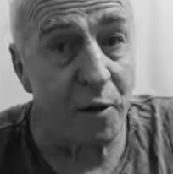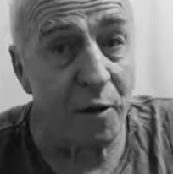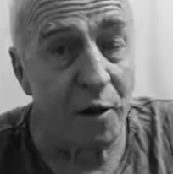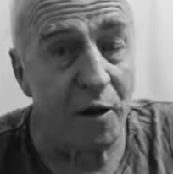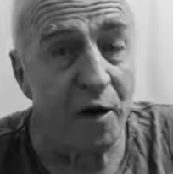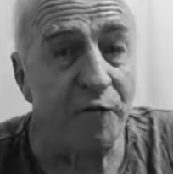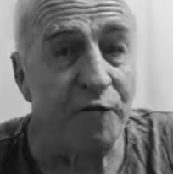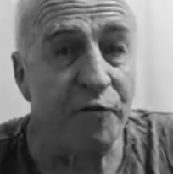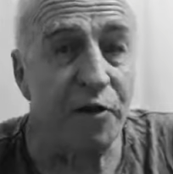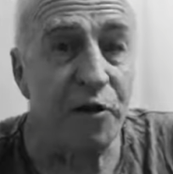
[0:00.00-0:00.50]

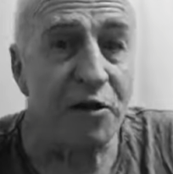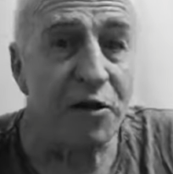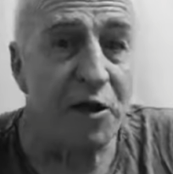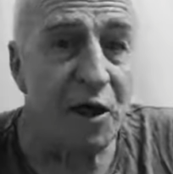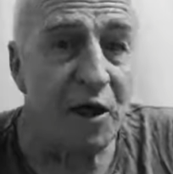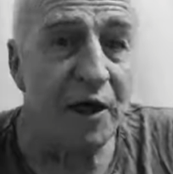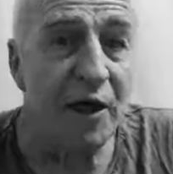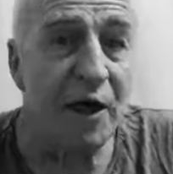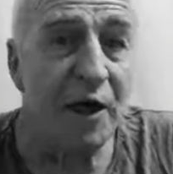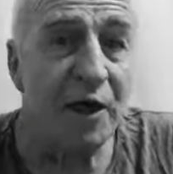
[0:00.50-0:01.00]
If the
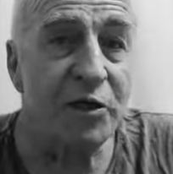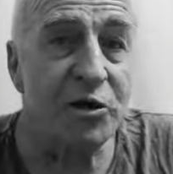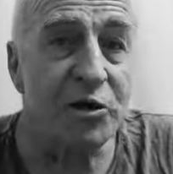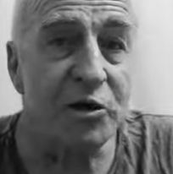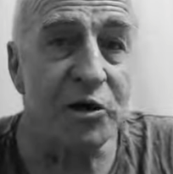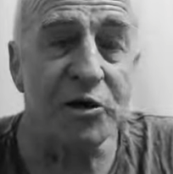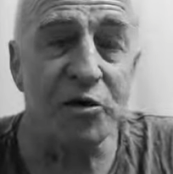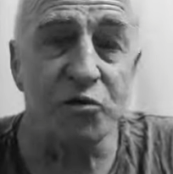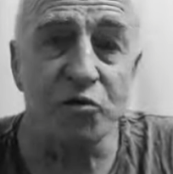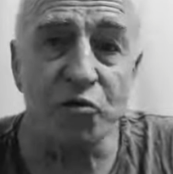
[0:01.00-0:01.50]
tongue action
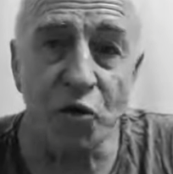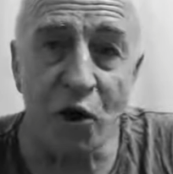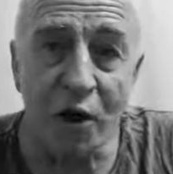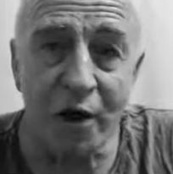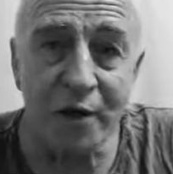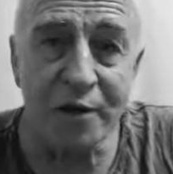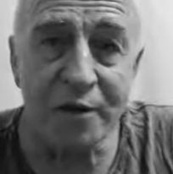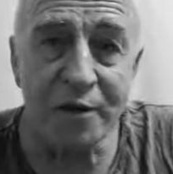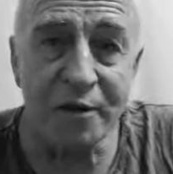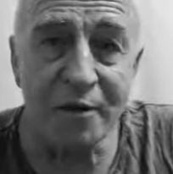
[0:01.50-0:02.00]
is
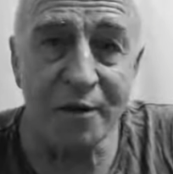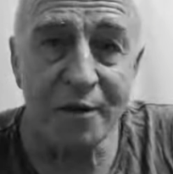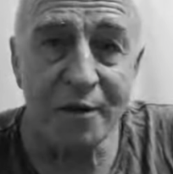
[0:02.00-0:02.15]
right,